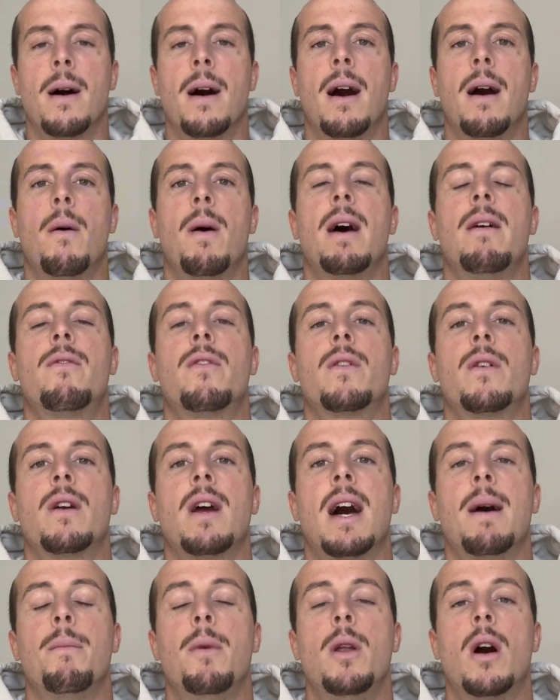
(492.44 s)
However,
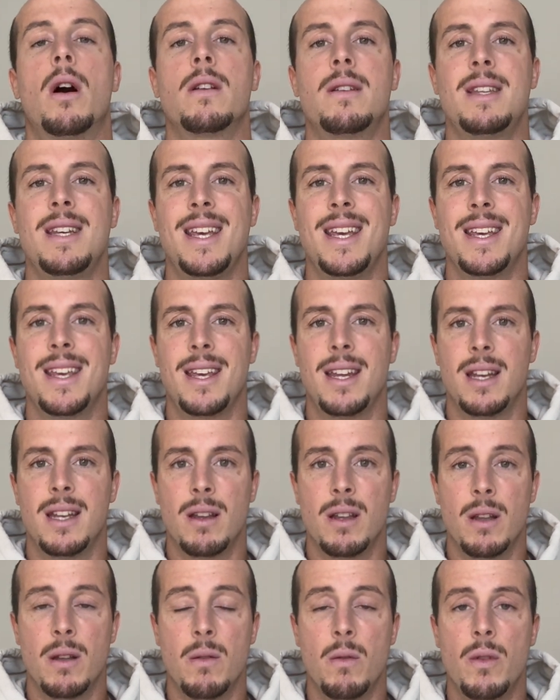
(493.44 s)
I'm not taking
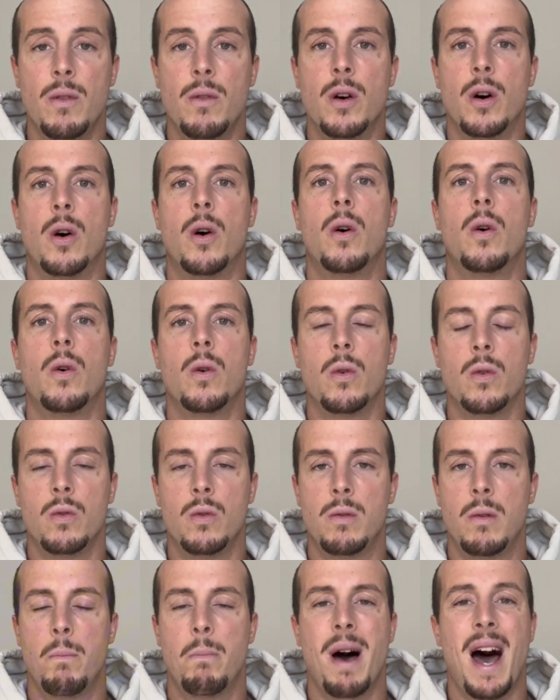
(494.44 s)
the whole
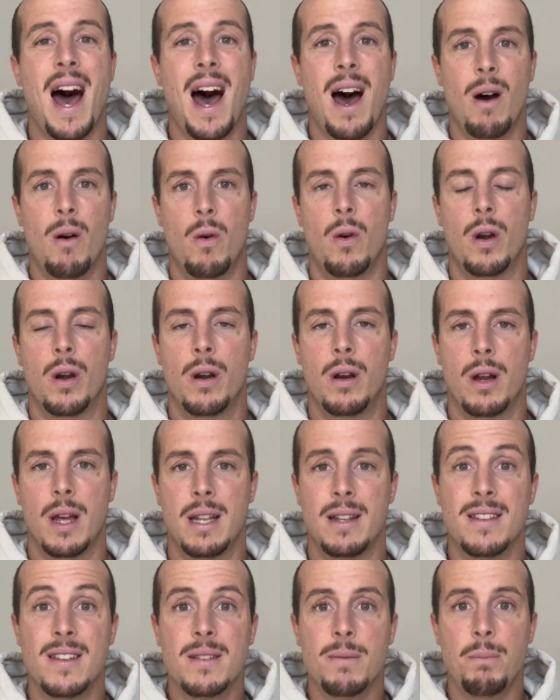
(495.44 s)
power
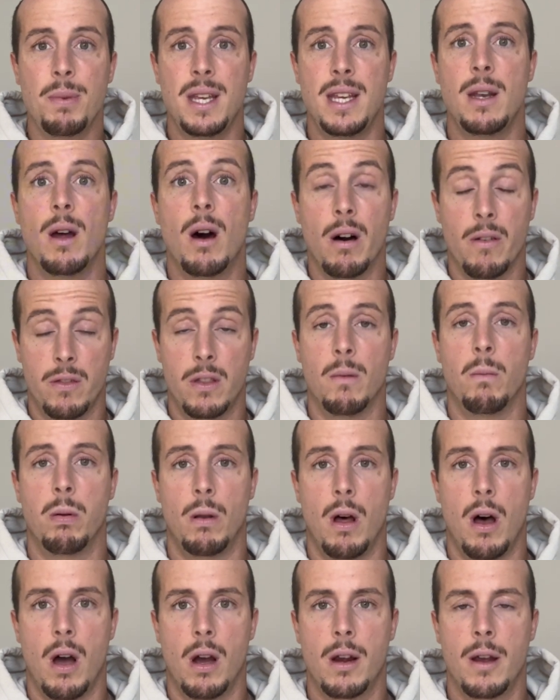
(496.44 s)
and speed off the
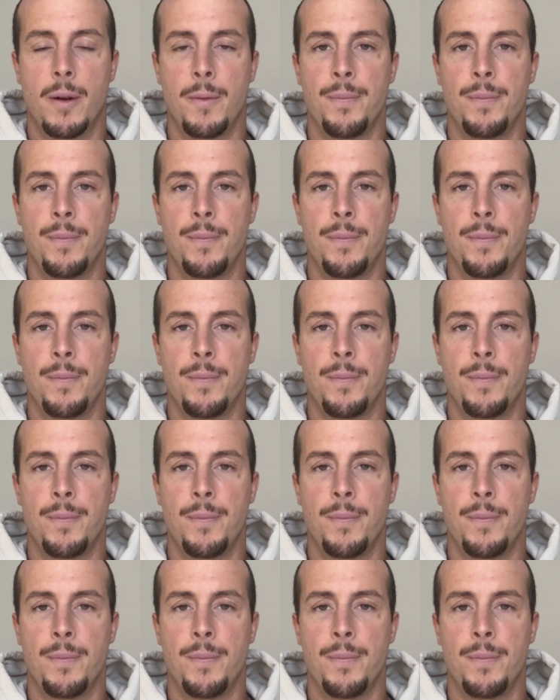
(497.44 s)
block.